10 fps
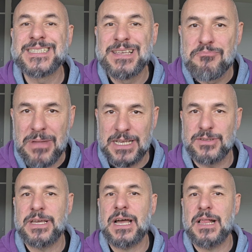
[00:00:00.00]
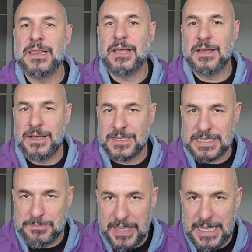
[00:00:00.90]
symmetrical
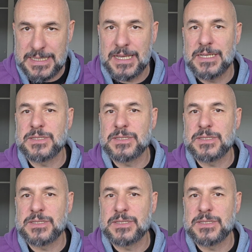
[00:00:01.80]
speed,